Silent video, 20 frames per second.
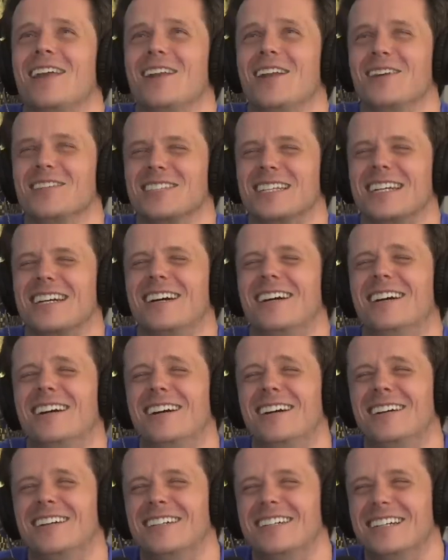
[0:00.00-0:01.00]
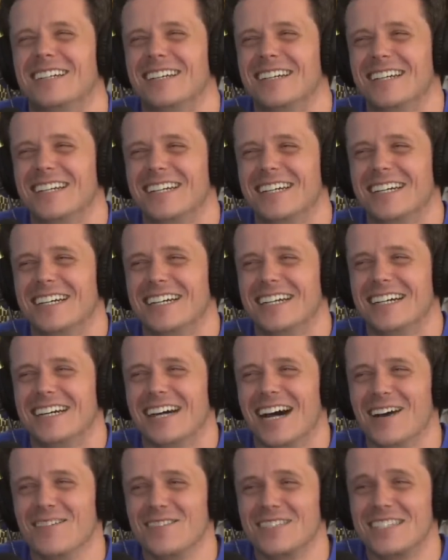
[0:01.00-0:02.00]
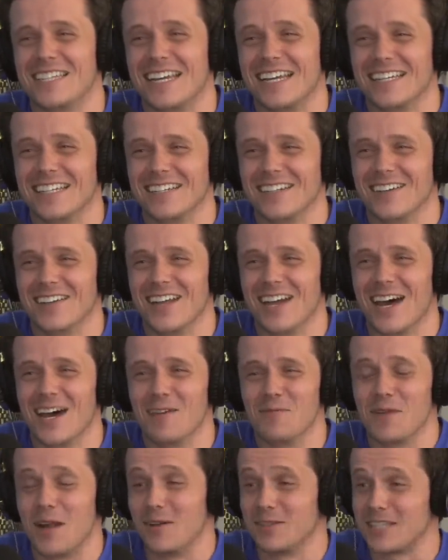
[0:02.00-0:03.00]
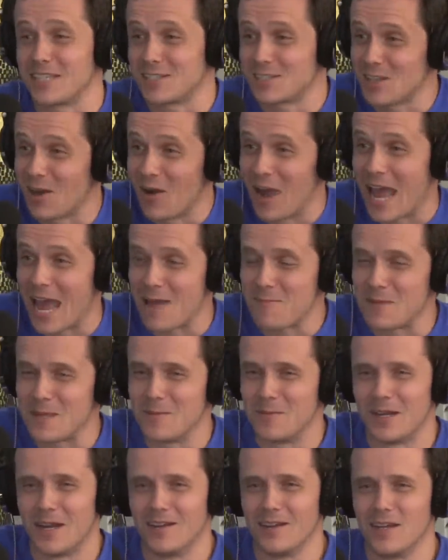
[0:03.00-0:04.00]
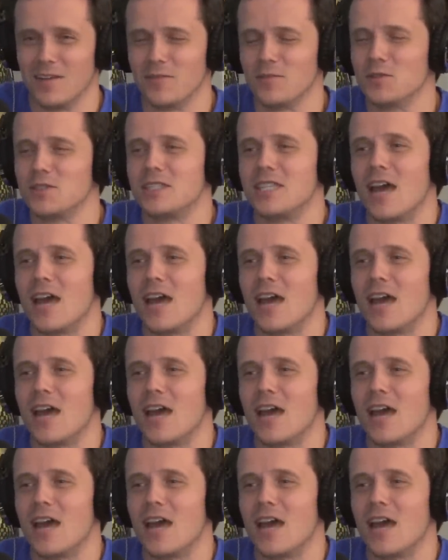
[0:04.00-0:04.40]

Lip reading: and I was like, "Oh, I'm staying and you're not." But I was like so happy, but it was